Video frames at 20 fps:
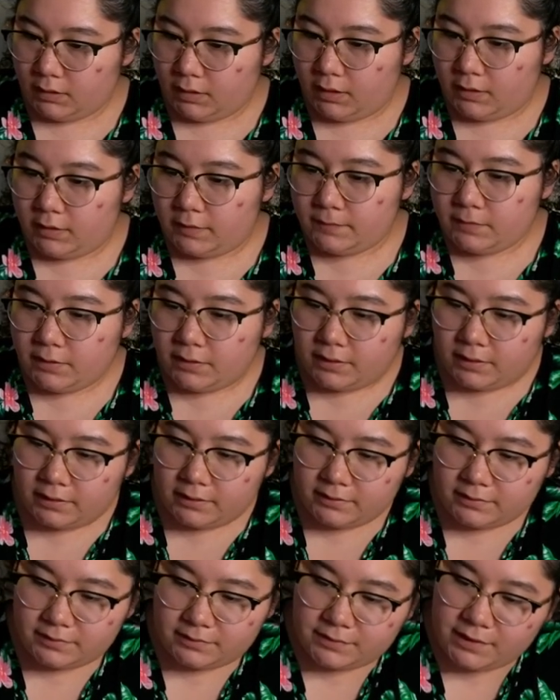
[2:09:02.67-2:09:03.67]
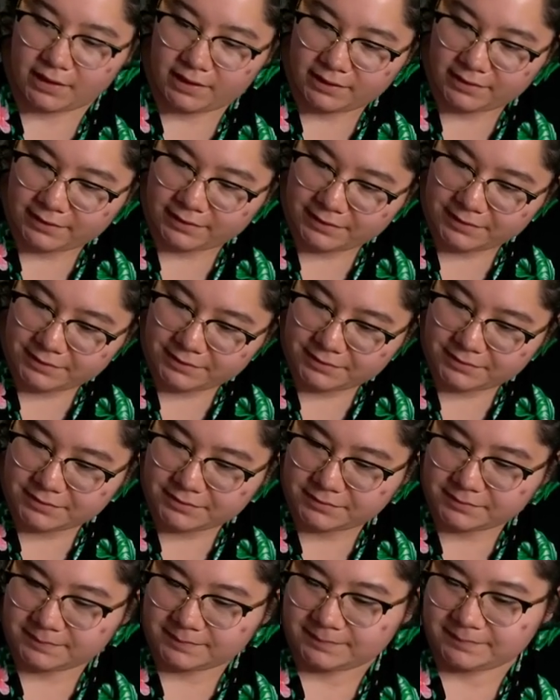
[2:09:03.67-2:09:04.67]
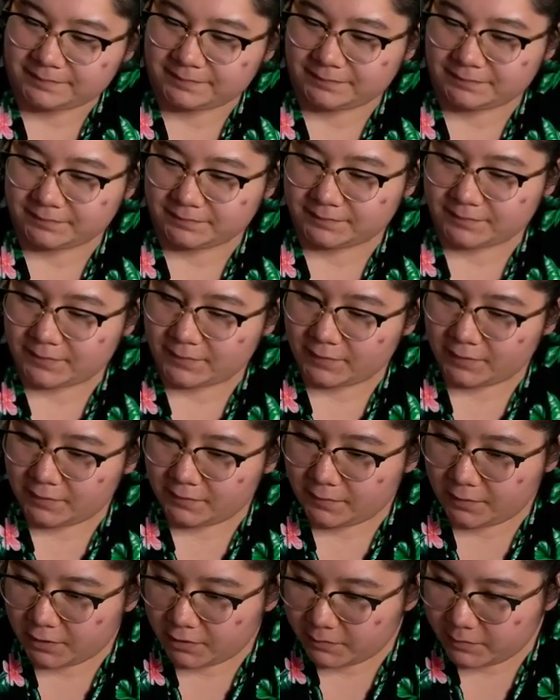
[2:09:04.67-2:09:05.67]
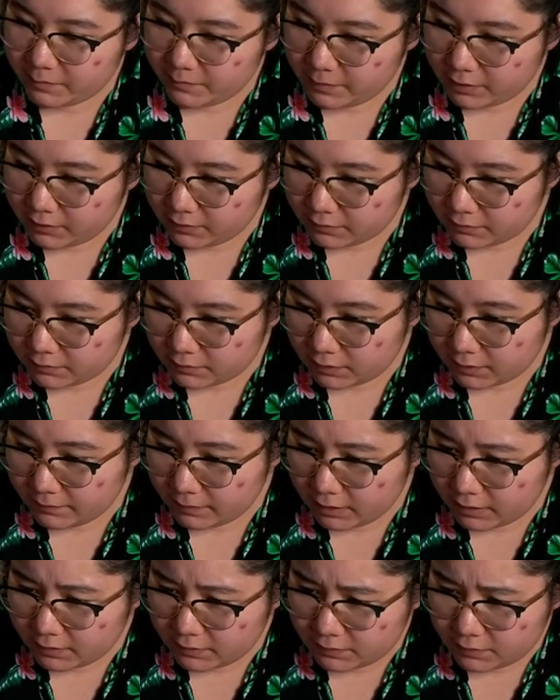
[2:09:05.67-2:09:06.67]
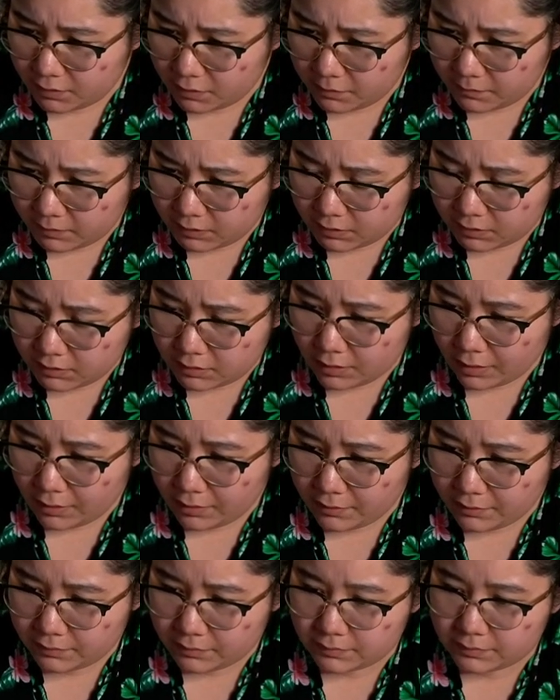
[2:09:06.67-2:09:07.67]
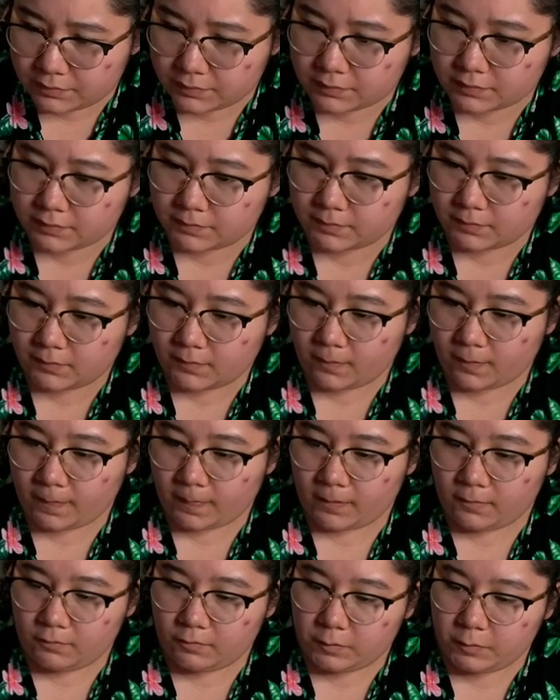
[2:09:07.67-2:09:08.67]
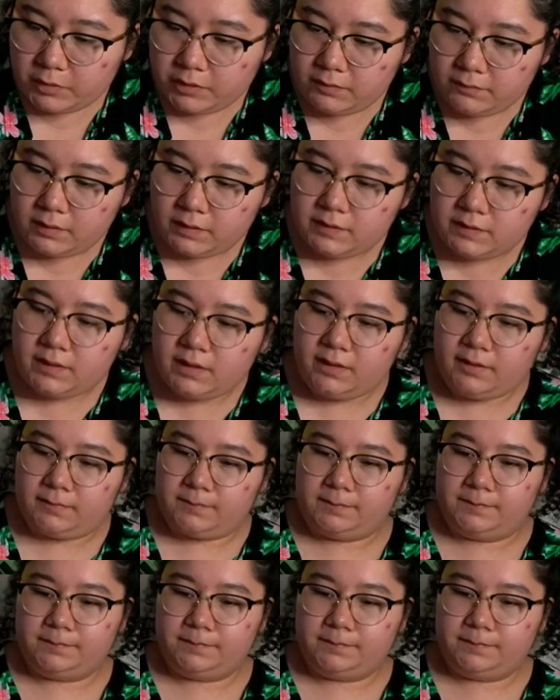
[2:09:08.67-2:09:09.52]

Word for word: I love the art. Thank you. Welcome in, Beatles. Can we get some yo's? Hope we're doing well today.